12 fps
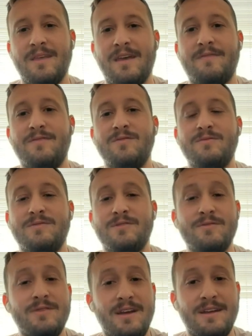If
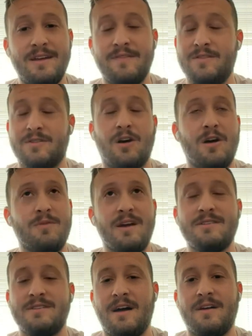your car
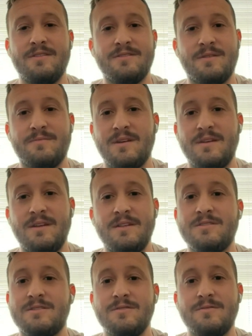breaks down and something
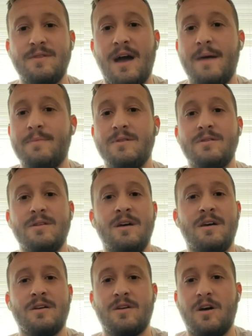needs to happen,
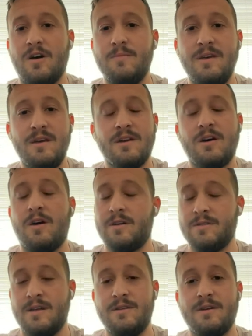call me, call
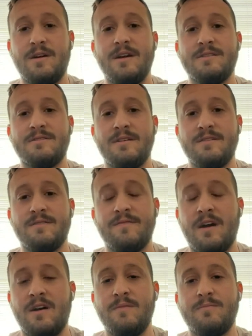your lender. It's
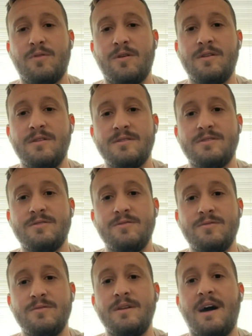very important
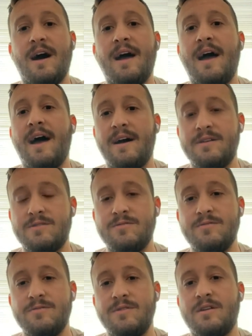to not add
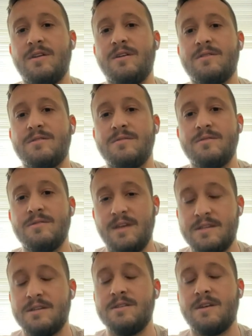to your
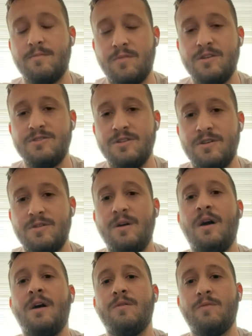debt to income ratio
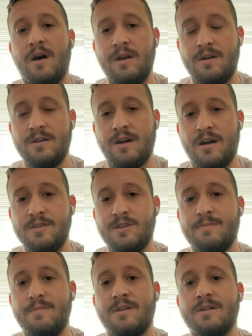while you're in
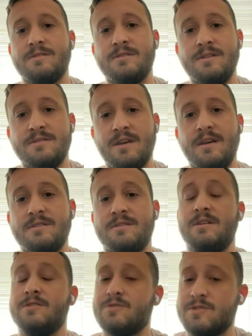contract, because these days
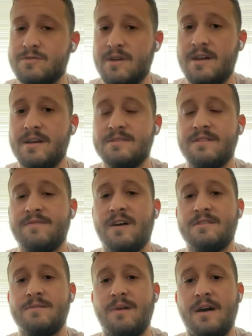the interest rate is
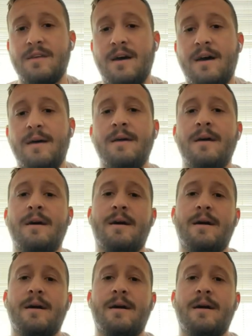affected by that.